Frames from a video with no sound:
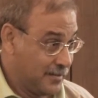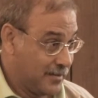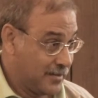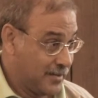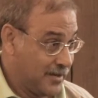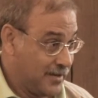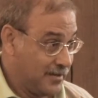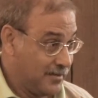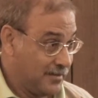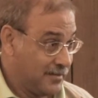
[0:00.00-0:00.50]

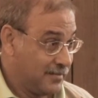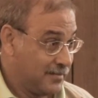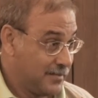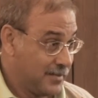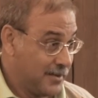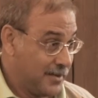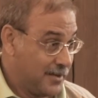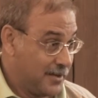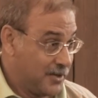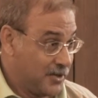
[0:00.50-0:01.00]
All right?
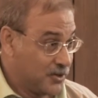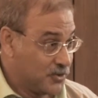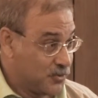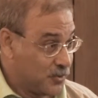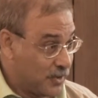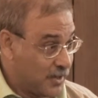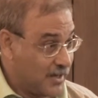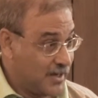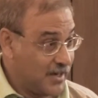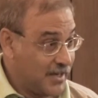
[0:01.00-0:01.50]

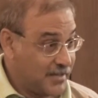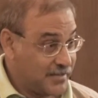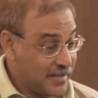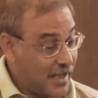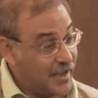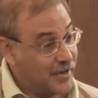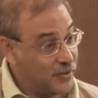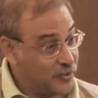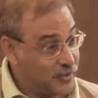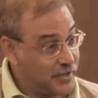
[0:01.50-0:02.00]
So unless,
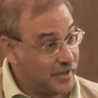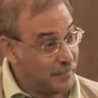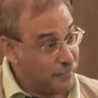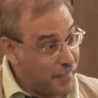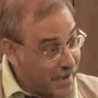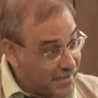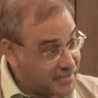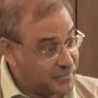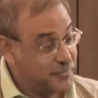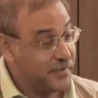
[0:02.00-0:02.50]
I know the
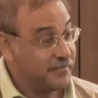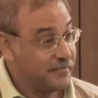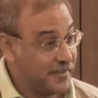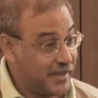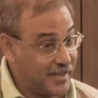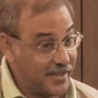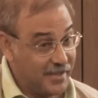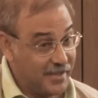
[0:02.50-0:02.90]
maximum